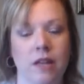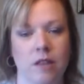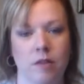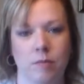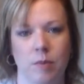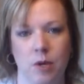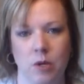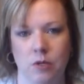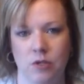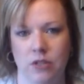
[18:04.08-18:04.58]
another
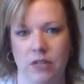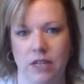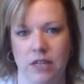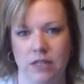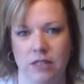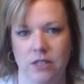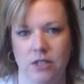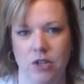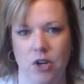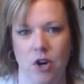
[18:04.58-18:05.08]
person
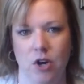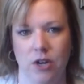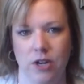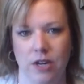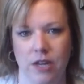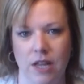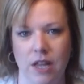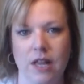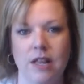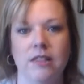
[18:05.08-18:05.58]
get
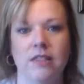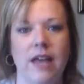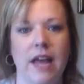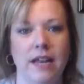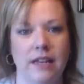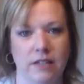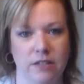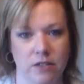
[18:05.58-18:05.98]
started, that